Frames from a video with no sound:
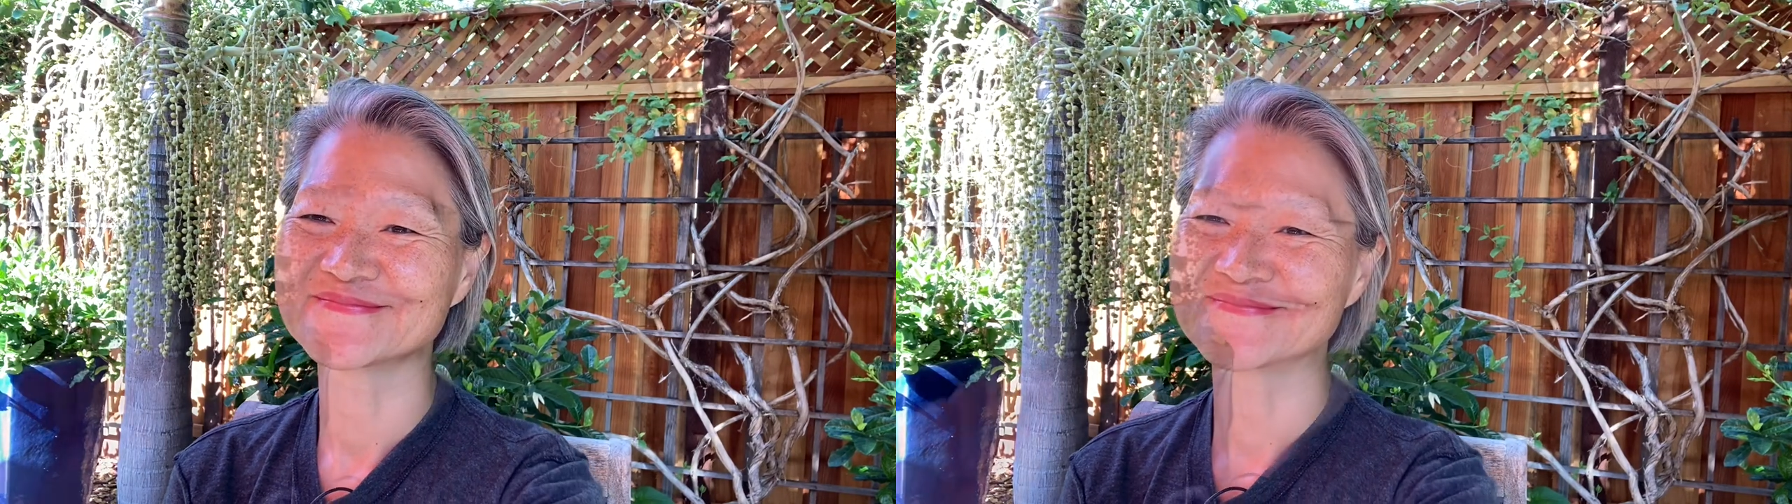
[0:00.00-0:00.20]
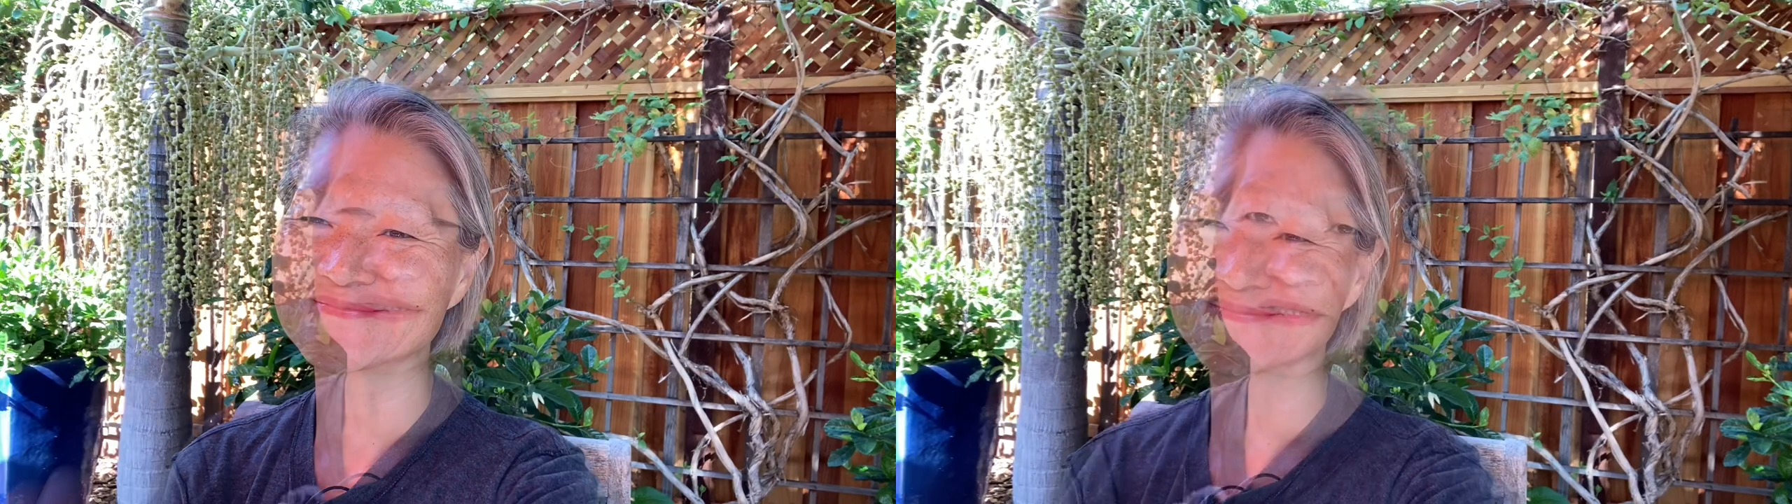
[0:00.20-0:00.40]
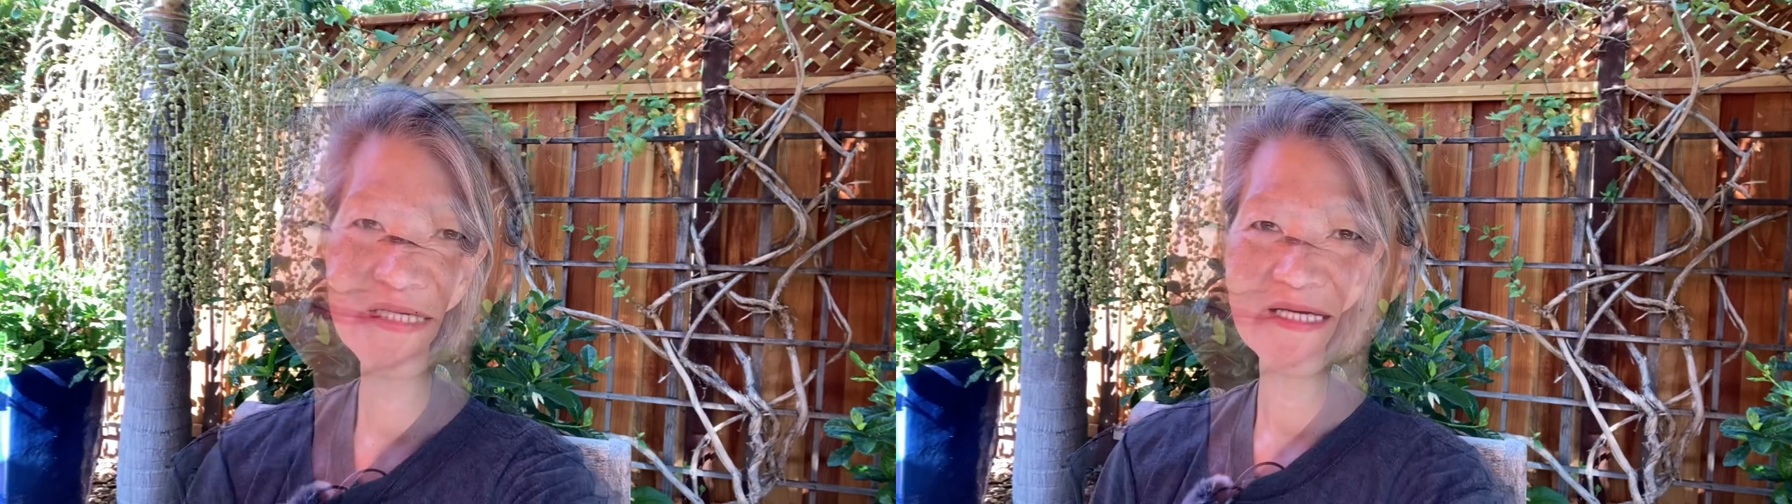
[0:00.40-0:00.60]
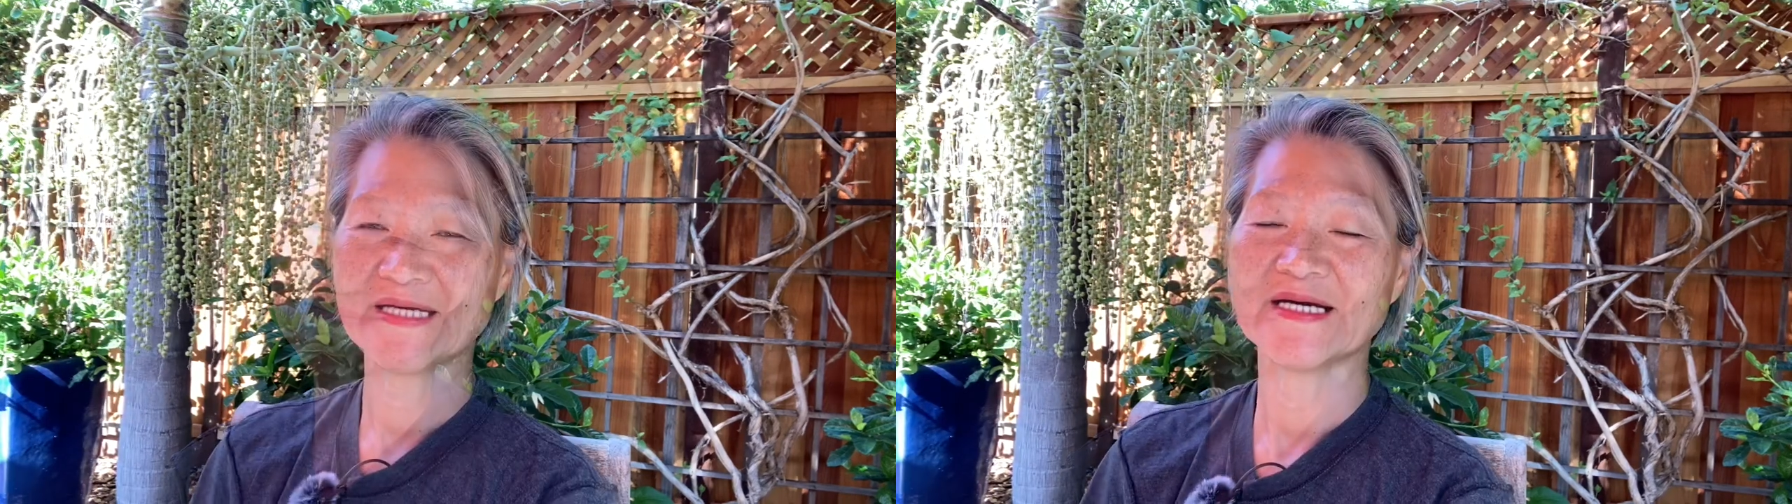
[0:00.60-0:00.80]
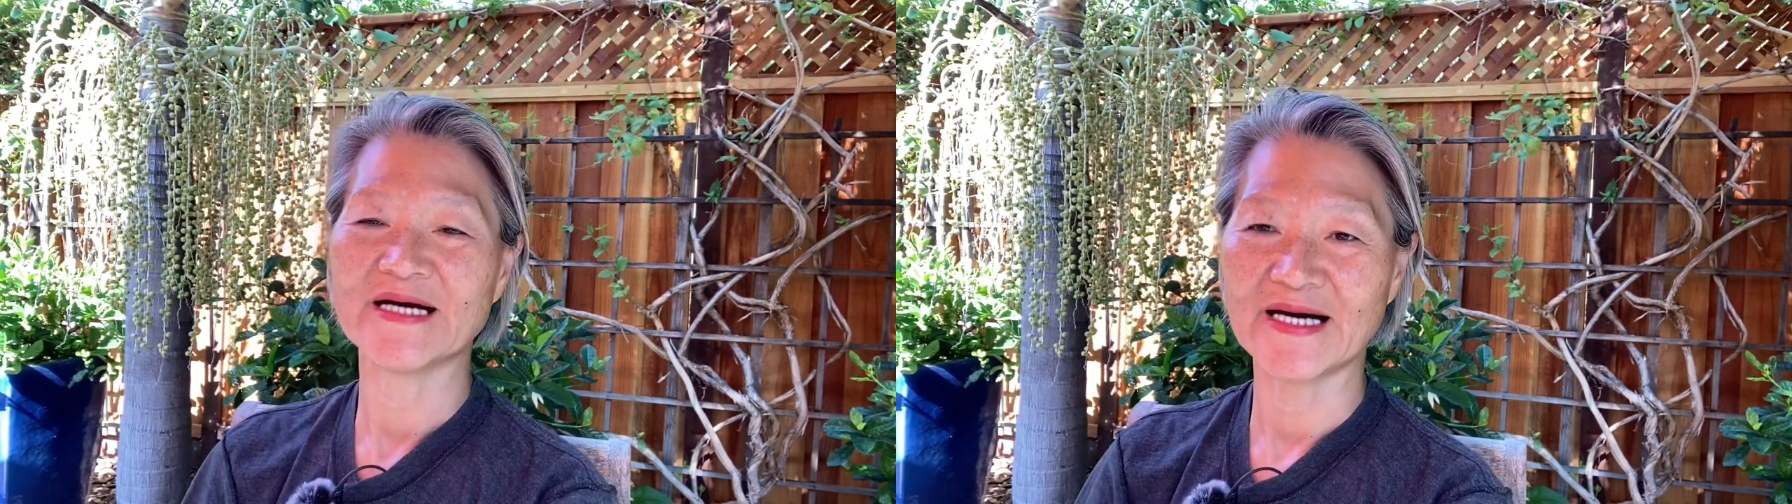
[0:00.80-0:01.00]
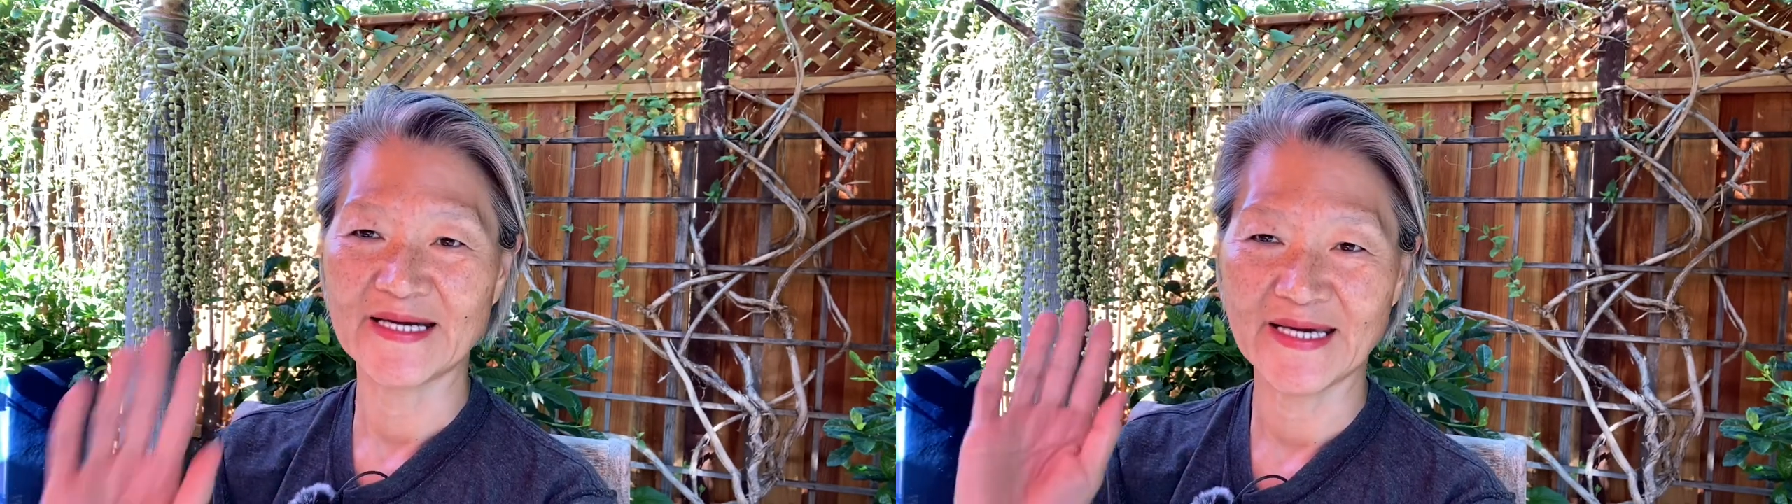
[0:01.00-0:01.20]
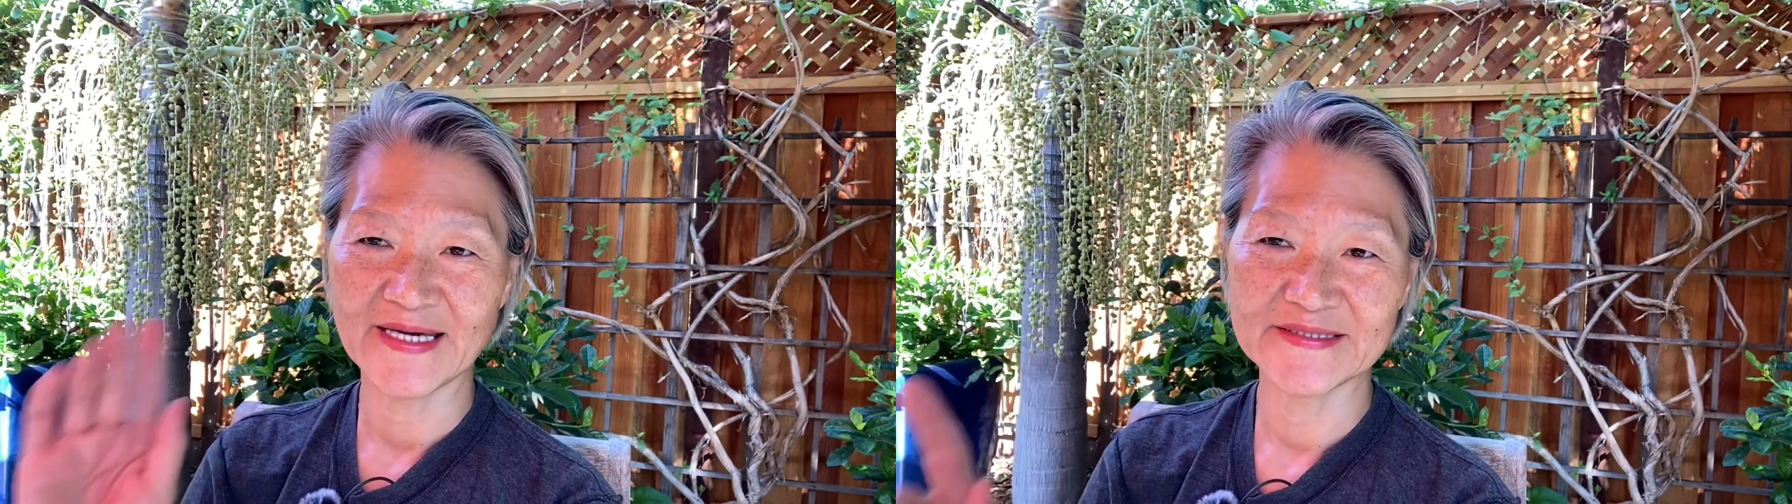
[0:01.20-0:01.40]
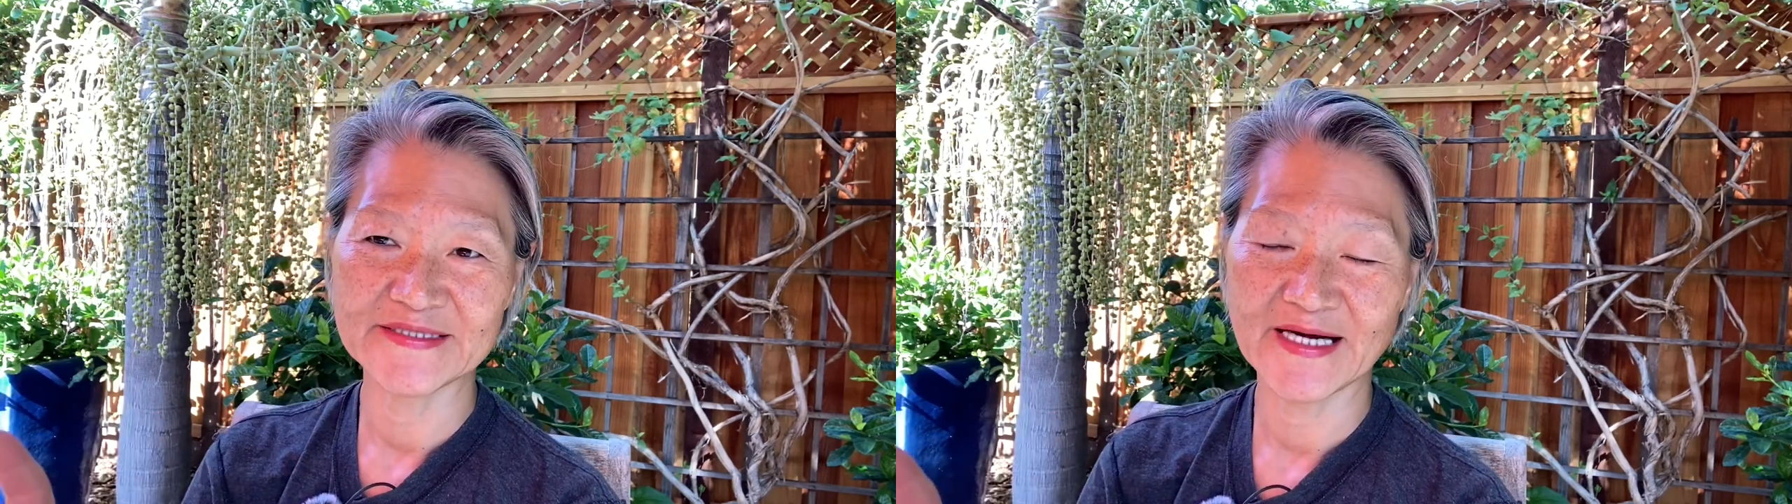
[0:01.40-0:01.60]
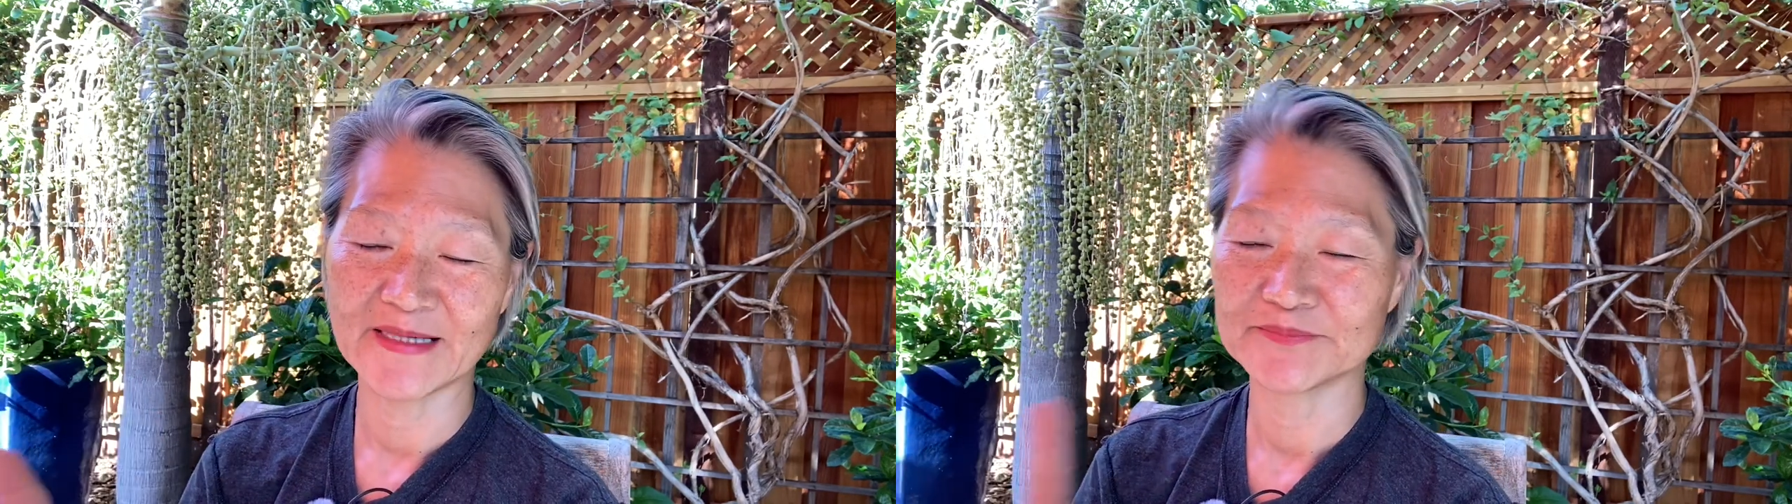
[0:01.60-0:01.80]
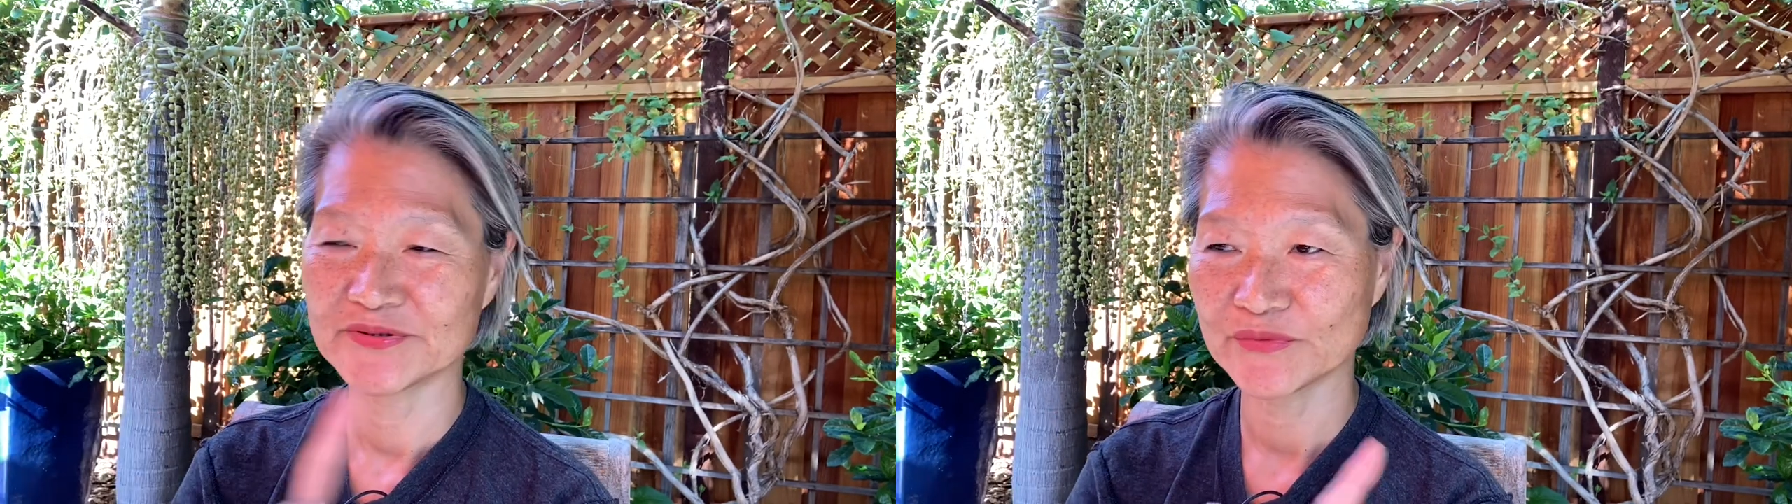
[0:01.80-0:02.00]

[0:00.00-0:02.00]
okay, I end up